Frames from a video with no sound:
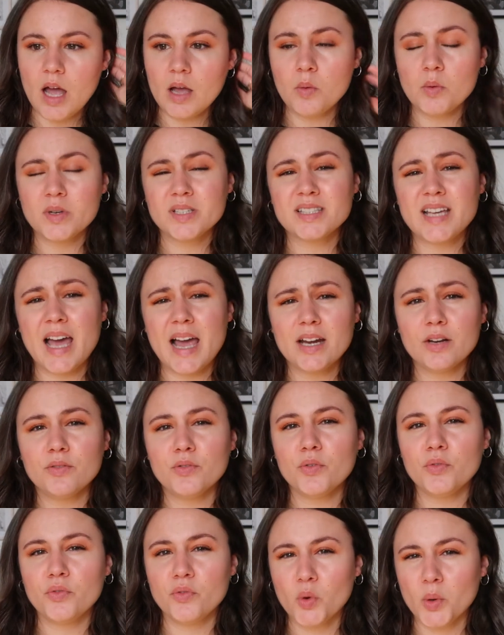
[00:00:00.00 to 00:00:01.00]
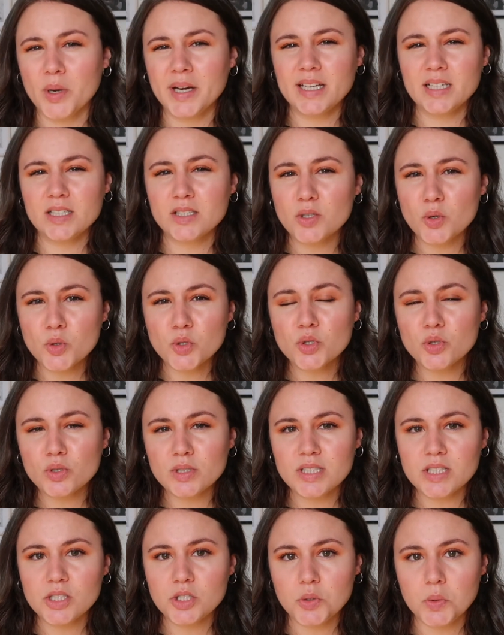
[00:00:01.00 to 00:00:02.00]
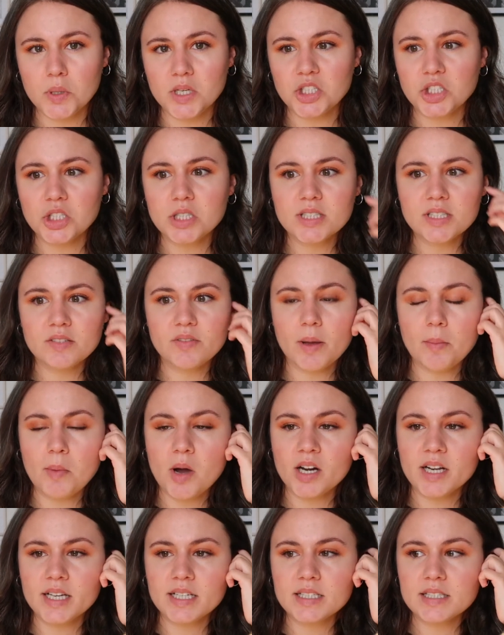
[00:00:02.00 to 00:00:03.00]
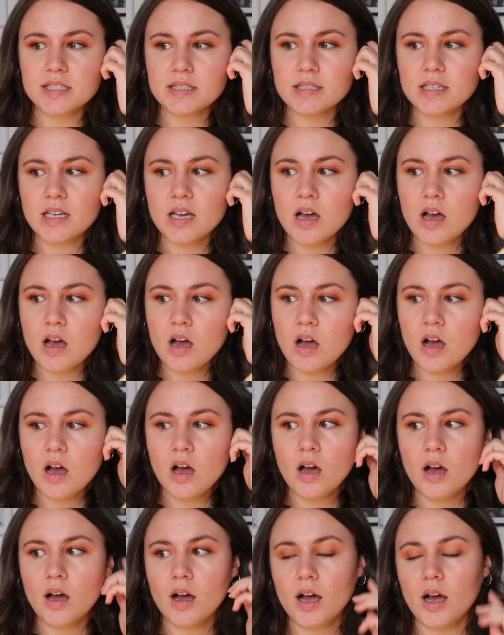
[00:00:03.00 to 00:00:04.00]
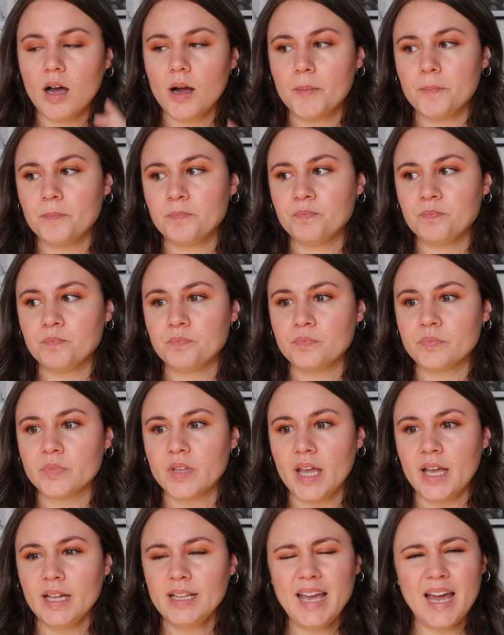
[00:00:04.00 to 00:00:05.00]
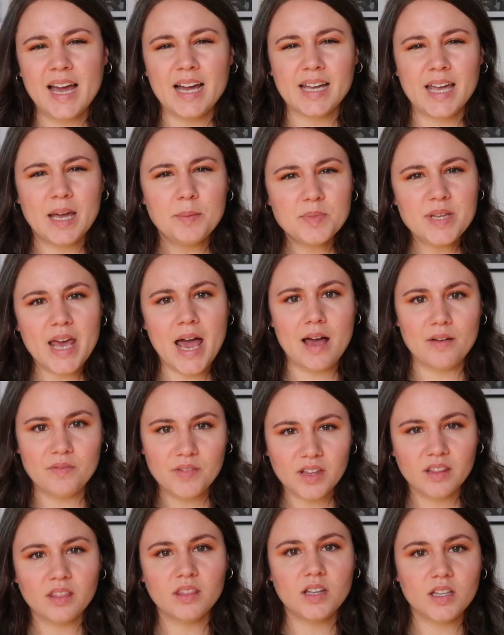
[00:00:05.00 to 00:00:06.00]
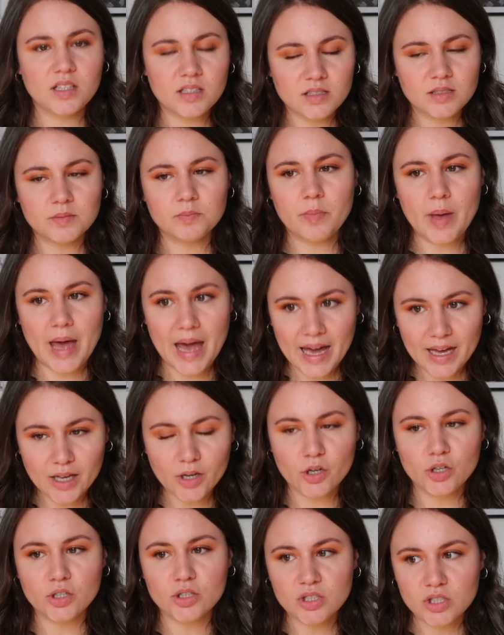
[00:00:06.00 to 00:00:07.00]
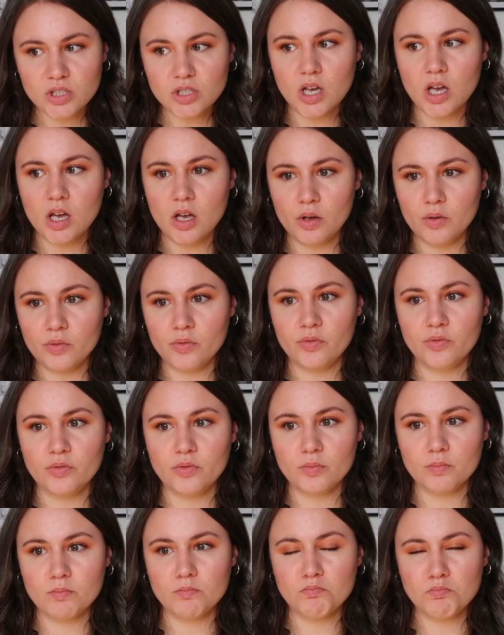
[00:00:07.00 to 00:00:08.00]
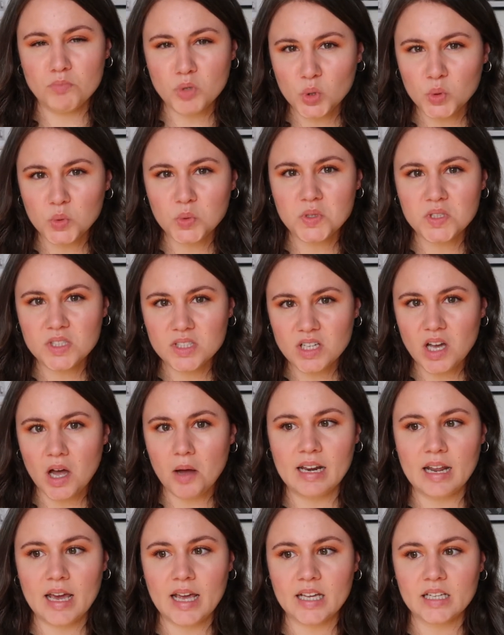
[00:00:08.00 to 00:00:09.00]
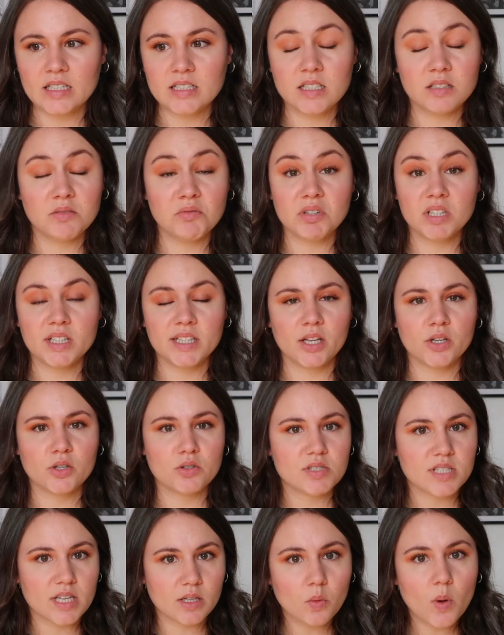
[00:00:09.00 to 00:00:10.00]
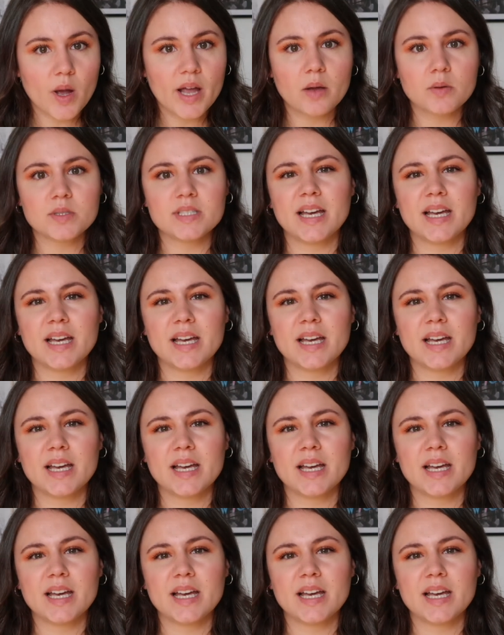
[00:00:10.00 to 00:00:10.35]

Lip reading: I was kind of avoiding social situations, if I'm honest. And yeah, I kept having these patterns of moods and I didn't really understand why.